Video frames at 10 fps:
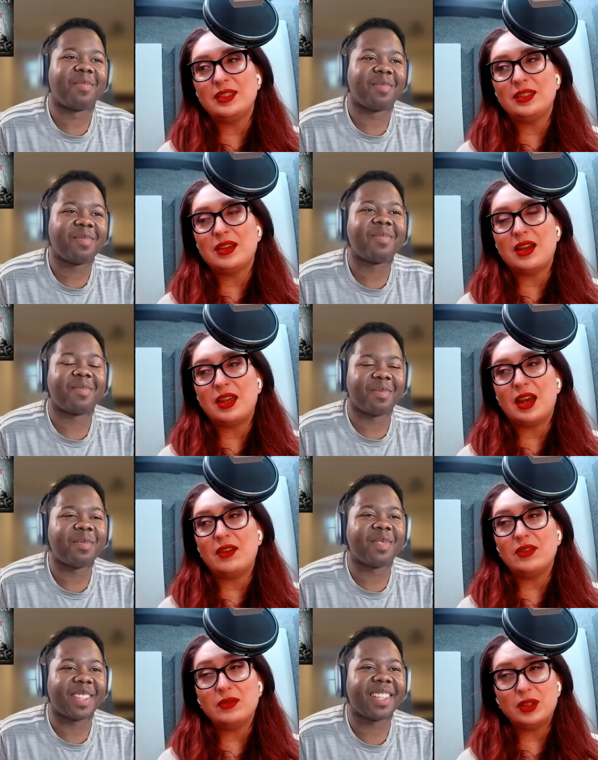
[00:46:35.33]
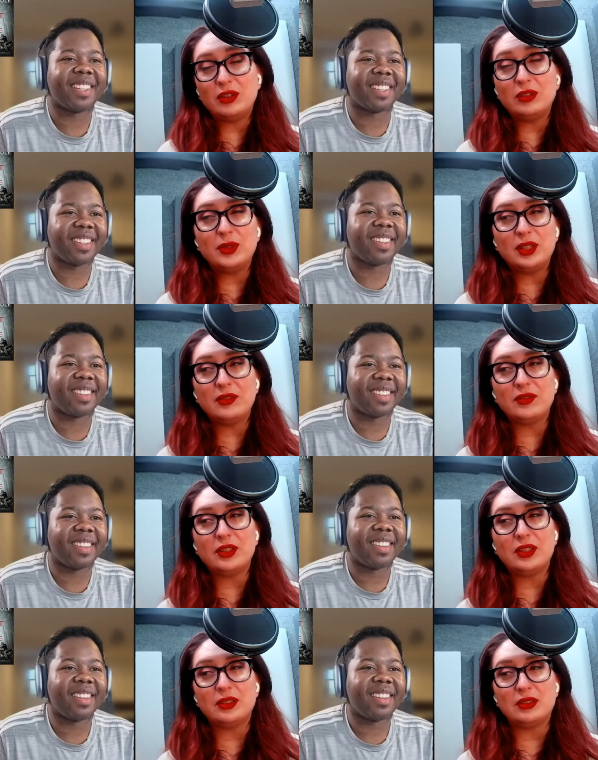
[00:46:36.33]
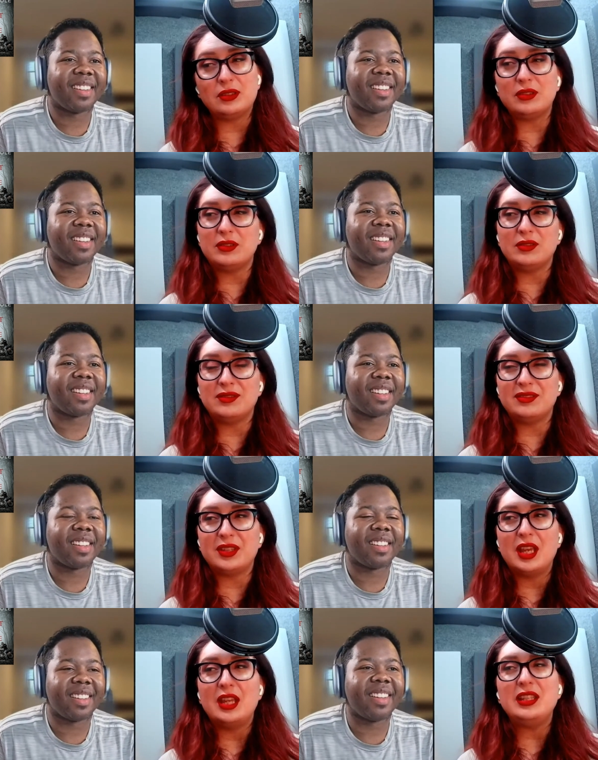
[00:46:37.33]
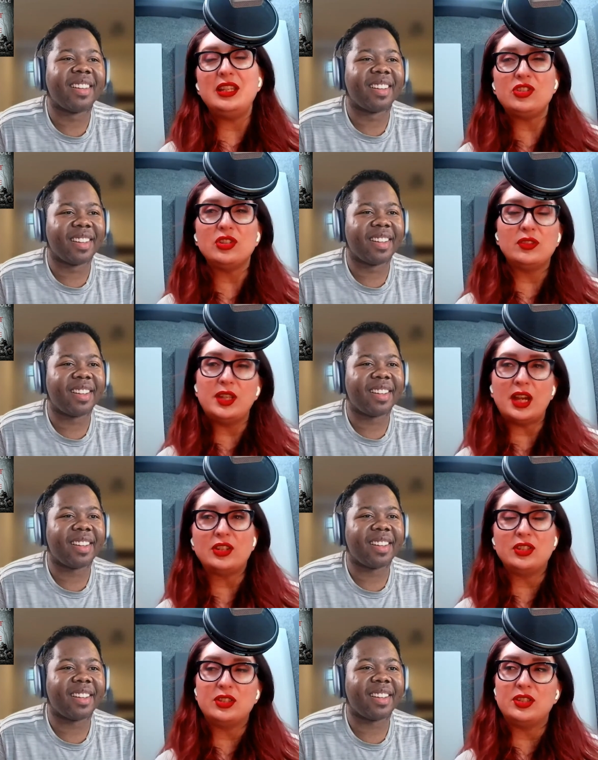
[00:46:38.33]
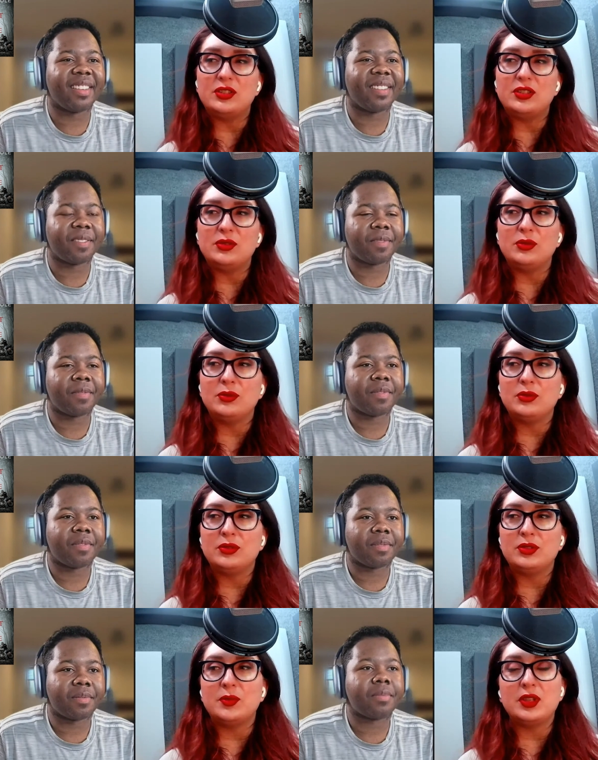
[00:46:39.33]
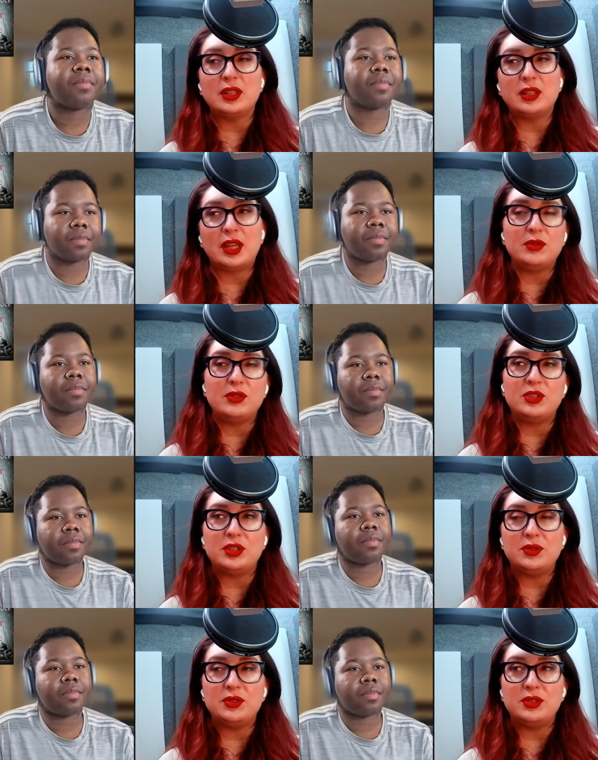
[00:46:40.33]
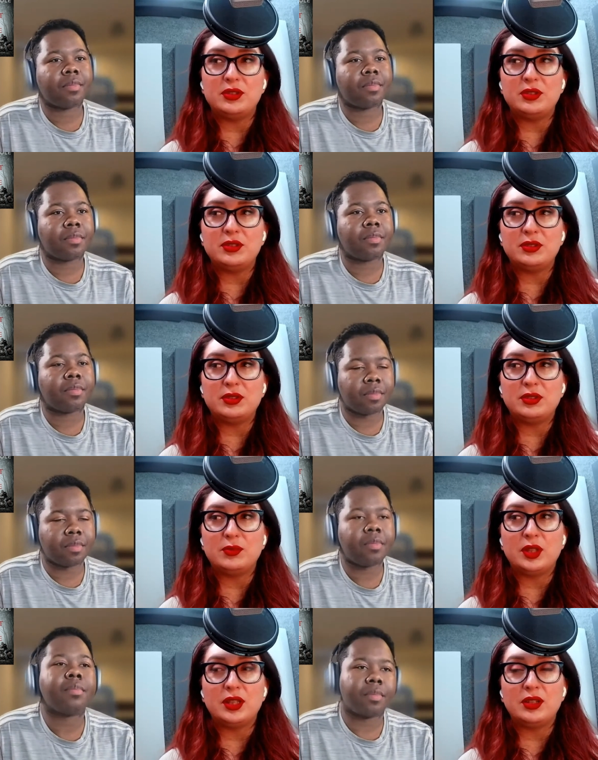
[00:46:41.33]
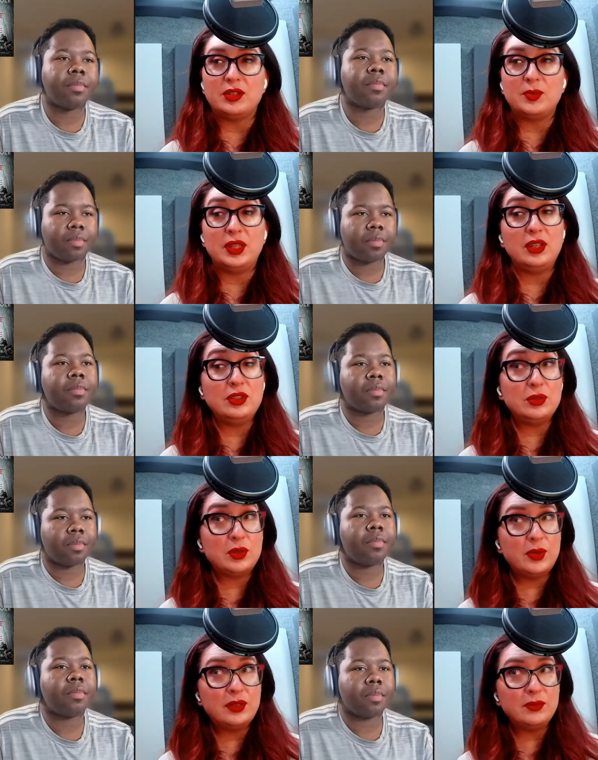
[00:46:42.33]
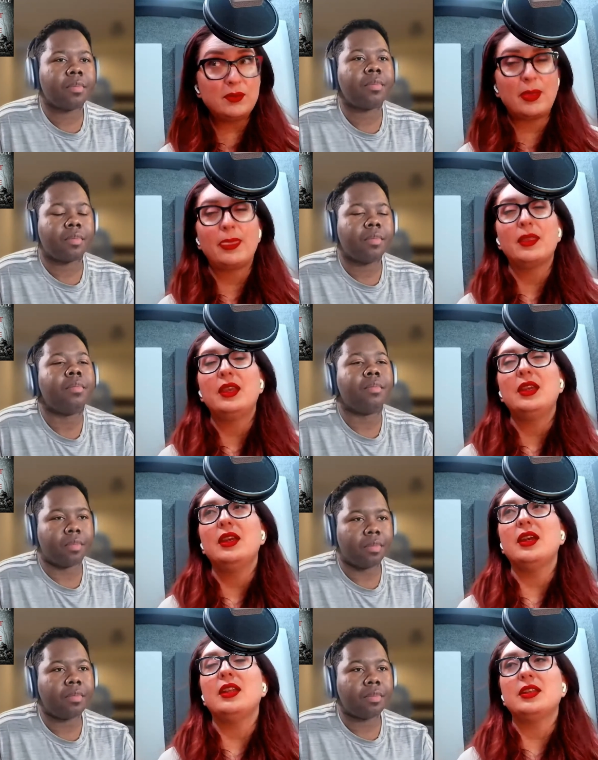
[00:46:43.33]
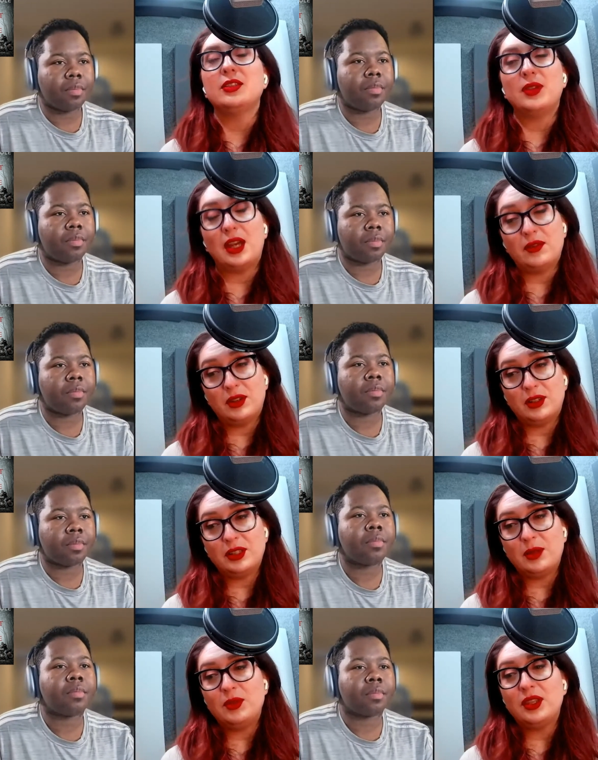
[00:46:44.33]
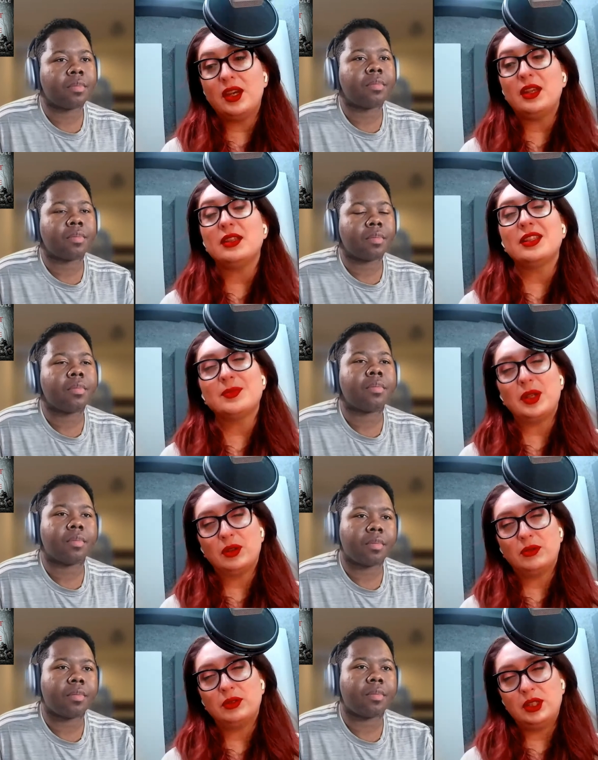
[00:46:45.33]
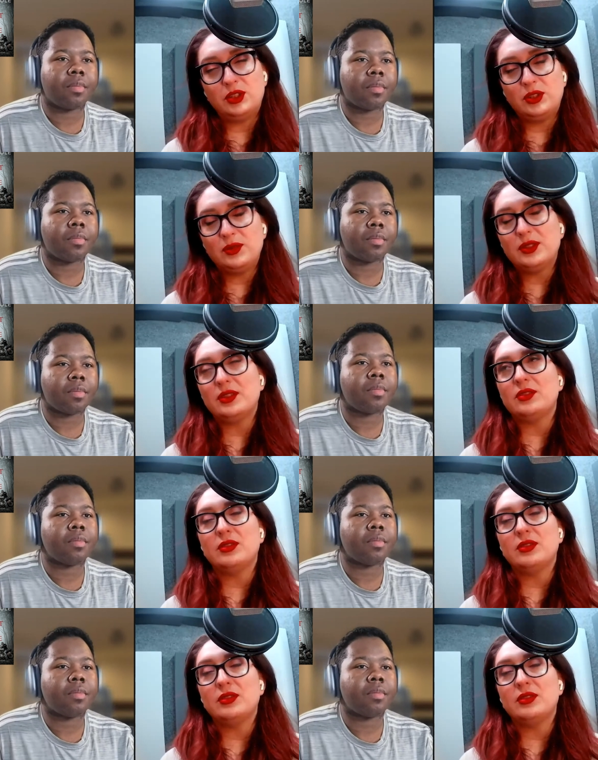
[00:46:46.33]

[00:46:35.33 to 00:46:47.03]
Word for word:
Speaker 1: I have a little bit of a knee jerk reaction to some of the language used so when they're speaking to women and I, so i have a hard time with that and that's my own issues there's